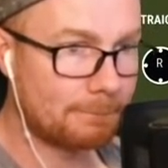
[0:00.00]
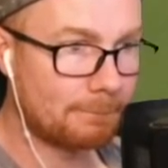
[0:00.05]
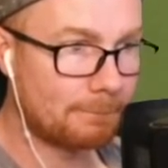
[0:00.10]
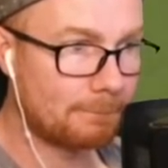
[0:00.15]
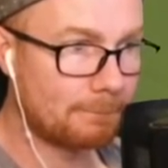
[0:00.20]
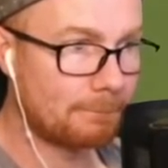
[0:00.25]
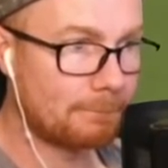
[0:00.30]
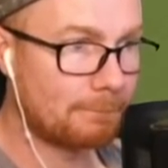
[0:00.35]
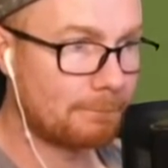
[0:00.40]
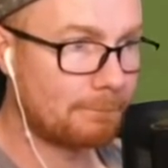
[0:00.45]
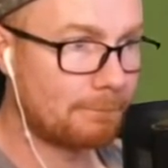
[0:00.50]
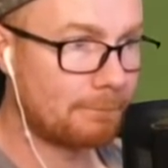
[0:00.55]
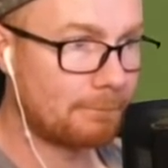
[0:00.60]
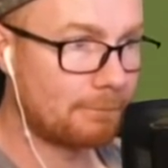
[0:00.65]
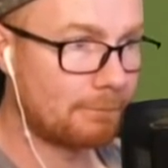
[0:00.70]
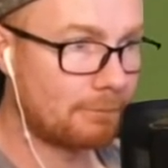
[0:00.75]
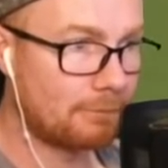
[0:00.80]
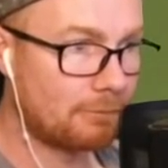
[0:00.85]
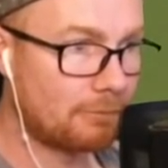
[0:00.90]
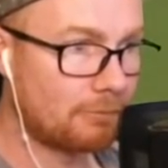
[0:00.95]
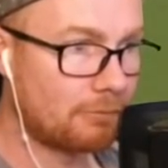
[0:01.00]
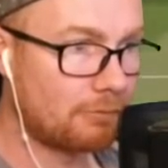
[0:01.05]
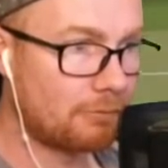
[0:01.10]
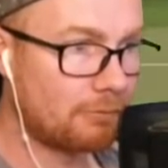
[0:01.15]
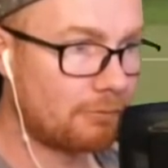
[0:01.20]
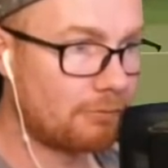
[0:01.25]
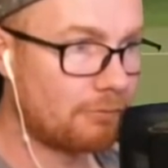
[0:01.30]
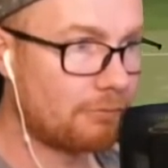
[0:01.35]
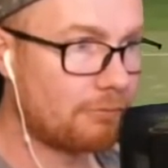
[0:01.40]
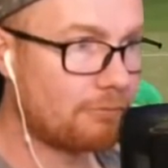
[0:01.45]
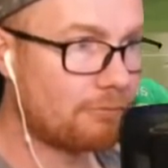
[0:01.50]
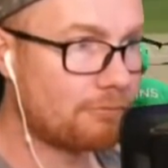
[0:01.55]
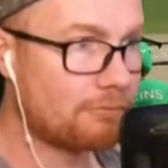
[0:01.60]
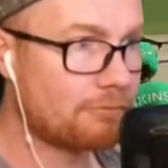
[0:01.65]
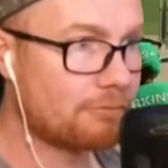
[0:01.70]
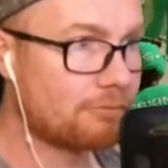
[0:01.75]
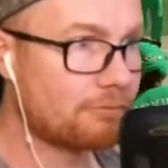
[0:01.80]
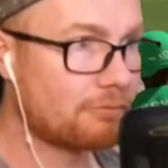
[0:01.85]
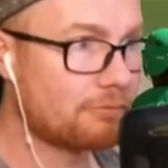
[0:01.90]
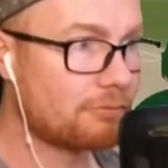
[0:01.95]

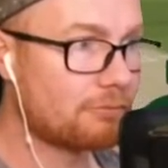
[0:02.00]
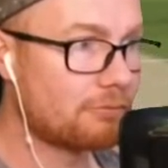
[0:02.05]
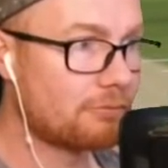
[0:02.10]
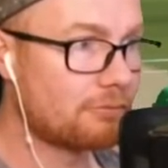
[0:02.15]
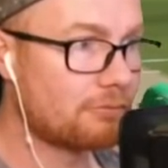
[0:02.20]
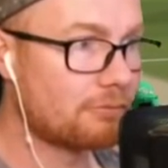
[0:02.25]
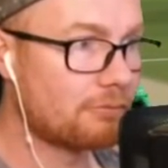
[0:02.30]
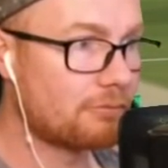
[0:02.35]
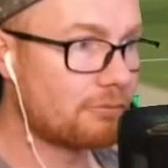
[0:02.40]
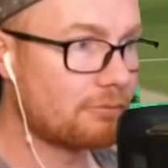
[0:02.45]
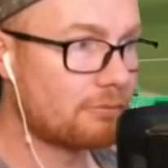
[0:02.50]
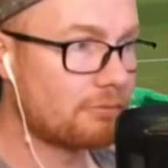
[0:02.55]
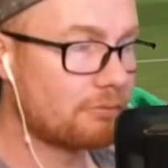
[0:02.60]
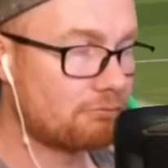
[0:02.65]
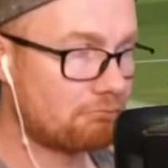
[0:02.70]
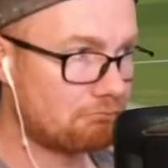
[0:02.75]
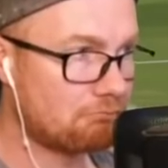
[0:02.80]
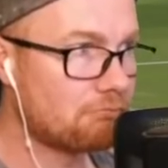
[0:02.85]
[no speech]